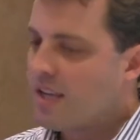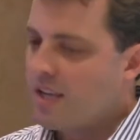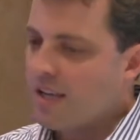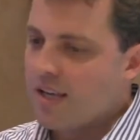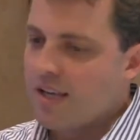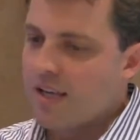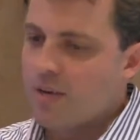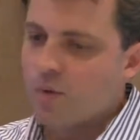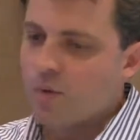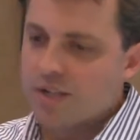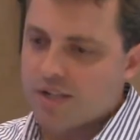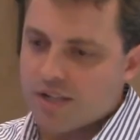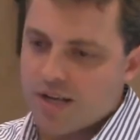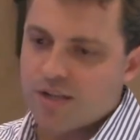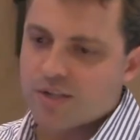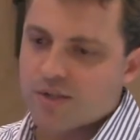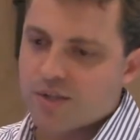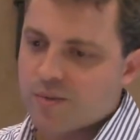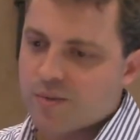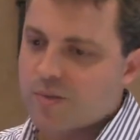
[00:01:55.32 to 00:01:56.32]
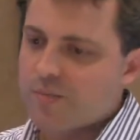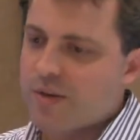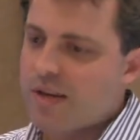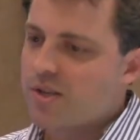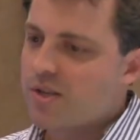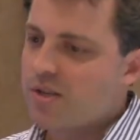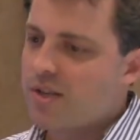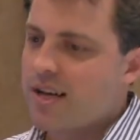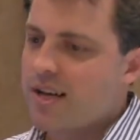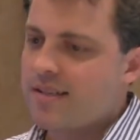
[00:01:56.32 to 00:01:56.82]
And what DocStream
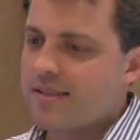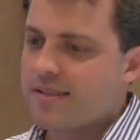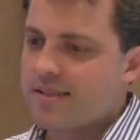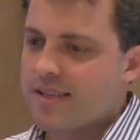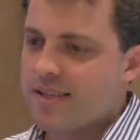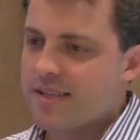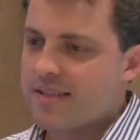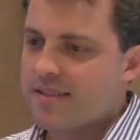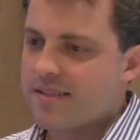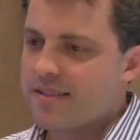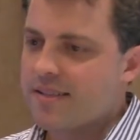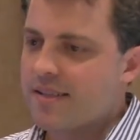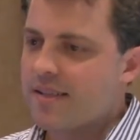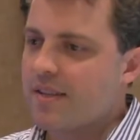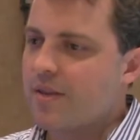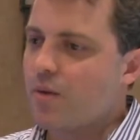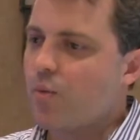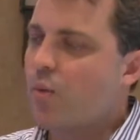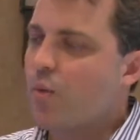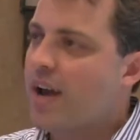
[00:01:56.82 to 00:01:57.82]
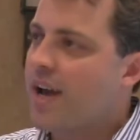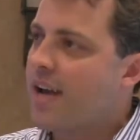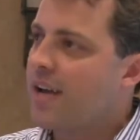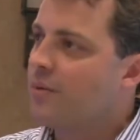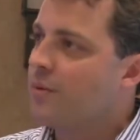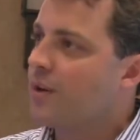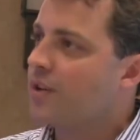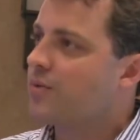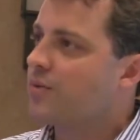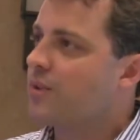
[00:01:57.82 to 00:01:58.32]
specializes is the way
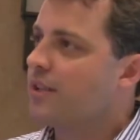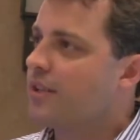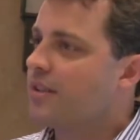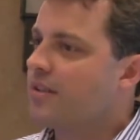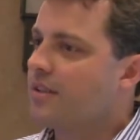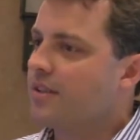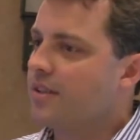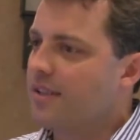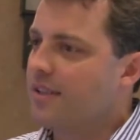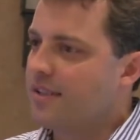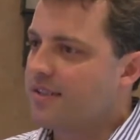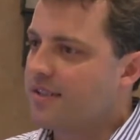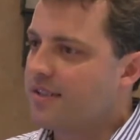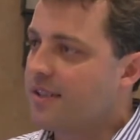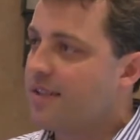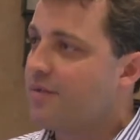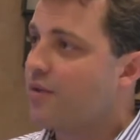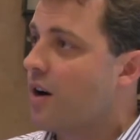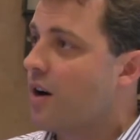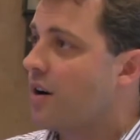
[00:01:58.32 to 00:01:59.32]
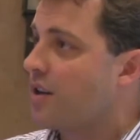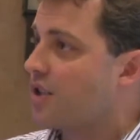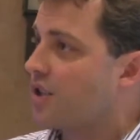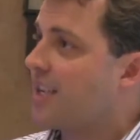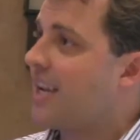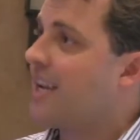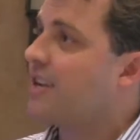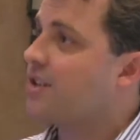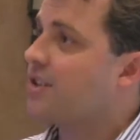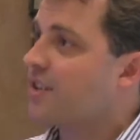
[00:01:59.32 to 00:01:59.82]
in which we deliver our
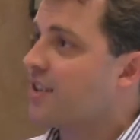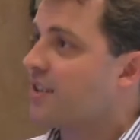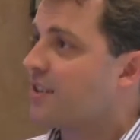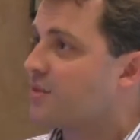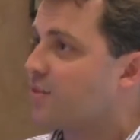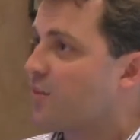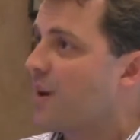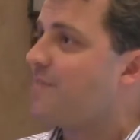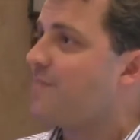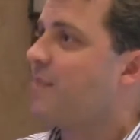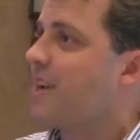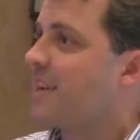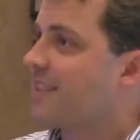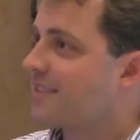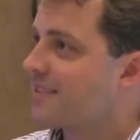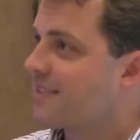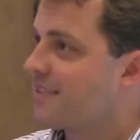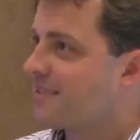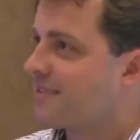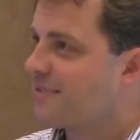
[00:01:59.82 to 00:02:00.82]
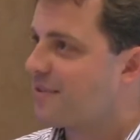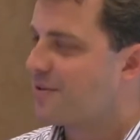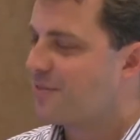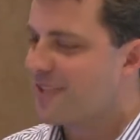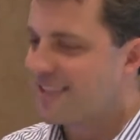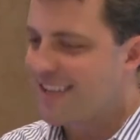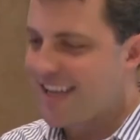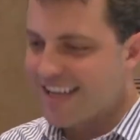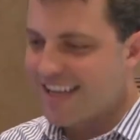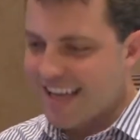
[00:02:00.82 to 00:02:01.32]
education is web-based. So
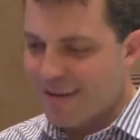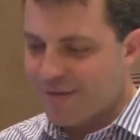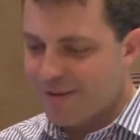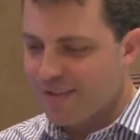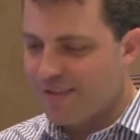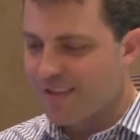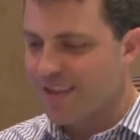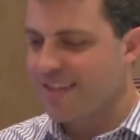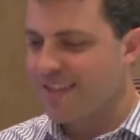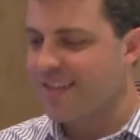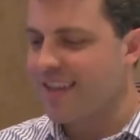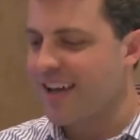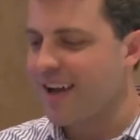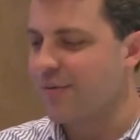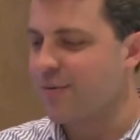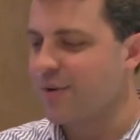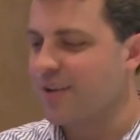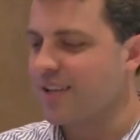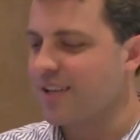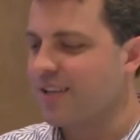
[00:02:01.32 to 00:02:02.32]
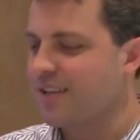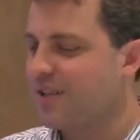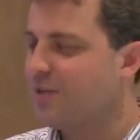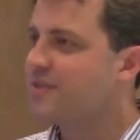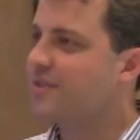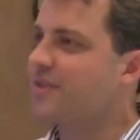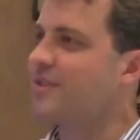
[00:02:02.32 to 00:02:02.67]
we take everything that we used to